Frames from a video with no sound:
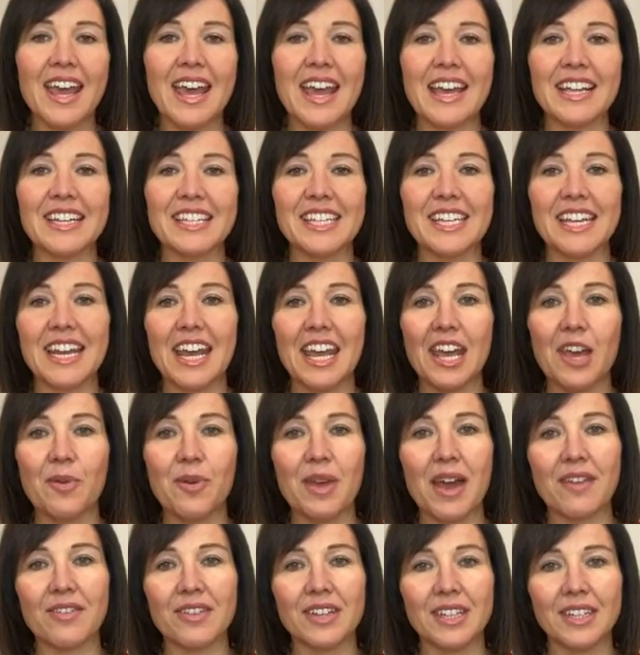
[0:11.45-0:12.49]
And today we
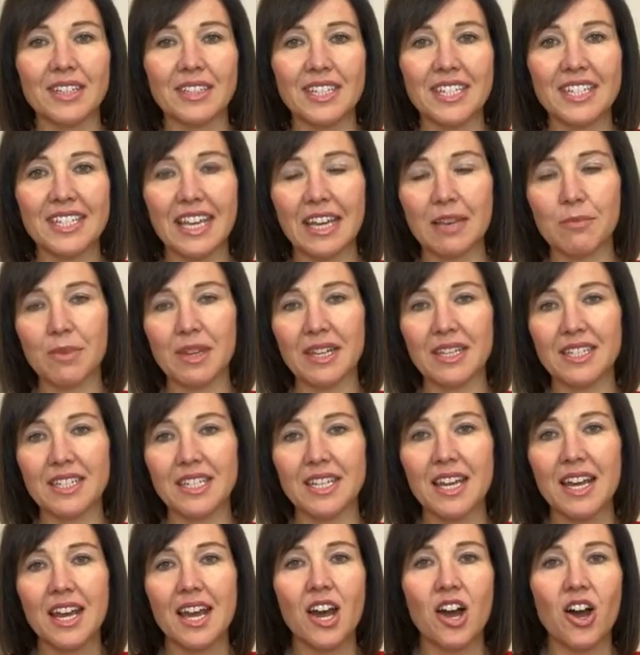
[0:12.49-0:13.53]
have a little segment
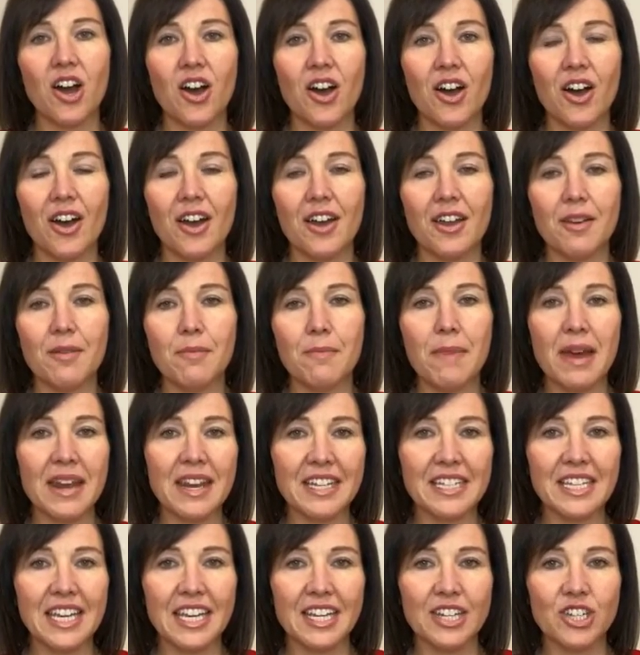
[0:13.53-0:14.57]
on
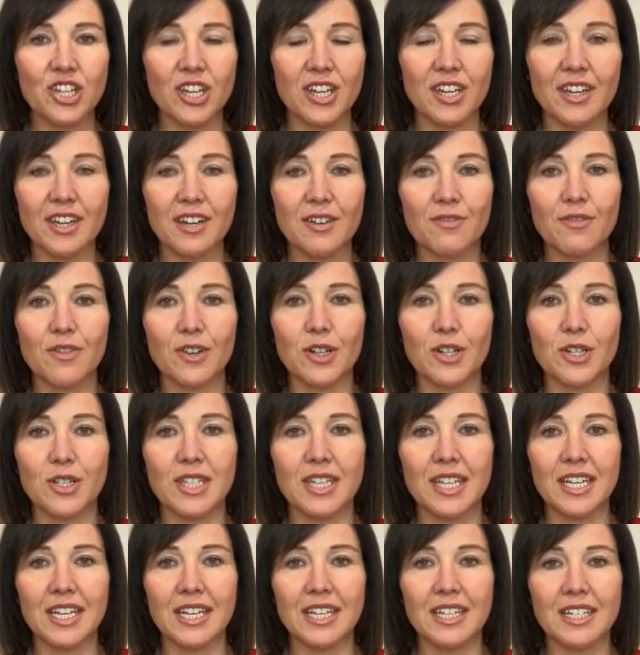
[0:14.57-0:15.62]
meditation
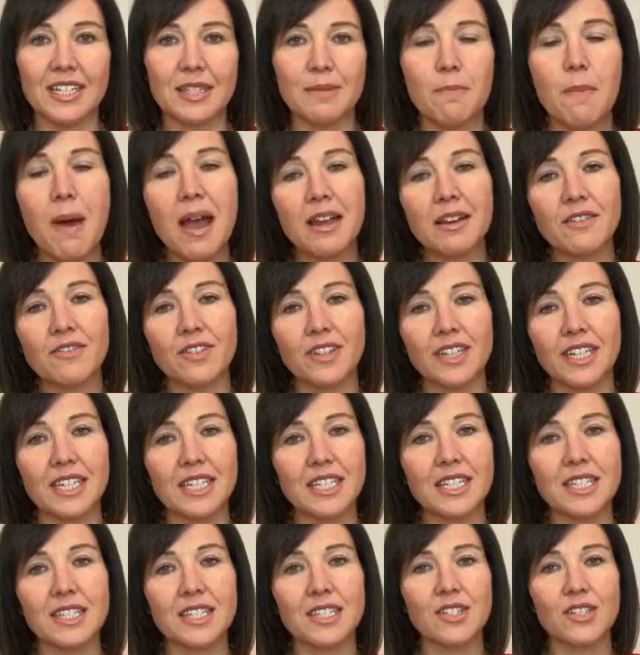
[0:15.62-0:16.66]
versus
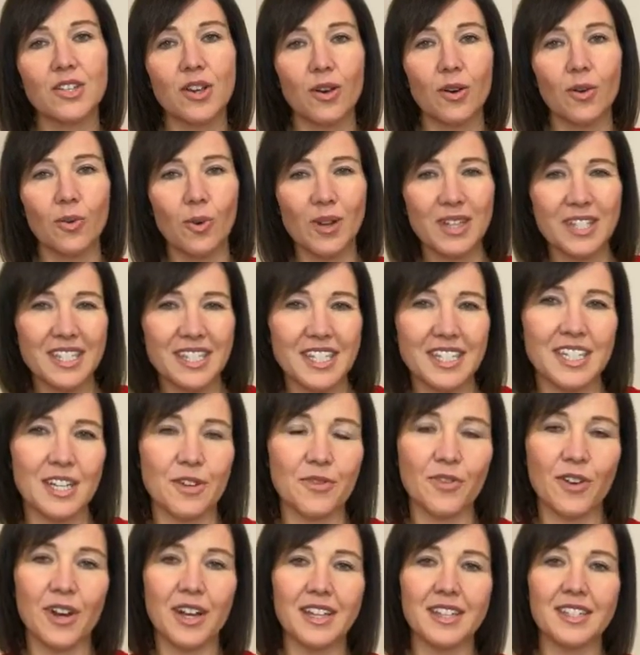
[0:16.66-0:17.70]
mindfulness. So, what's the
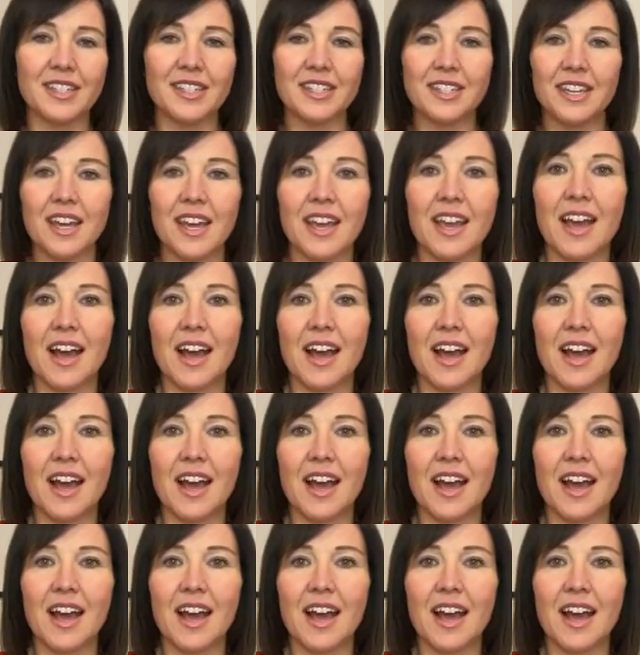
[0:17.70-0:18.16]
difference?